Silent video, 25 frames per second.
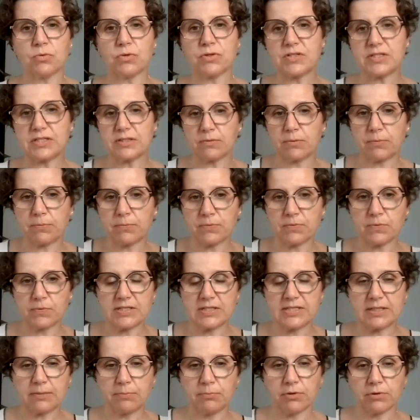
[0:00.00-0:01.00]

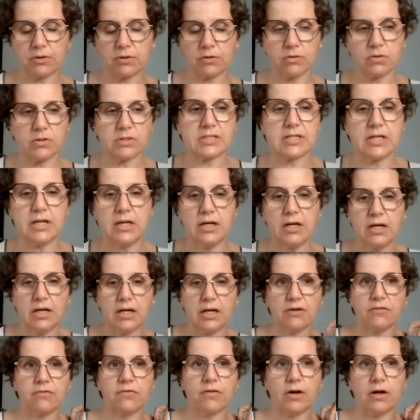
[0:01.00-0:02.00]
reciprocals
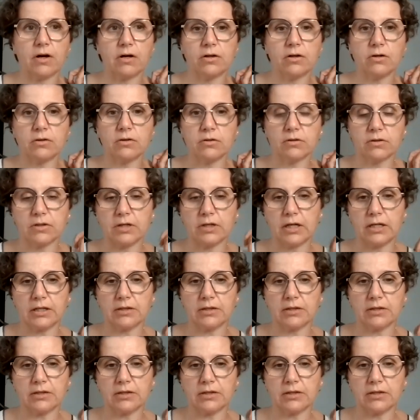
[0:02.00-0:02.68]
of all